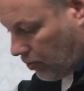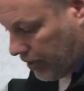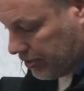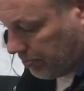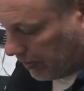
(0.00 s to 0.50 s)

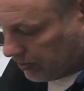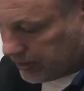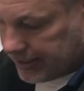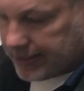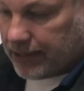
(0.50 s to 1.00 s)
when you pull
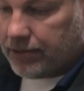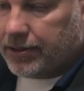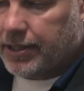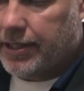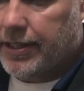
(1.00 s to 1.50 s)
this
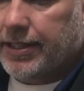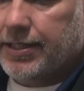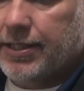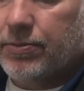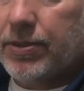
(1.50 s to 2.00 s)
out, this is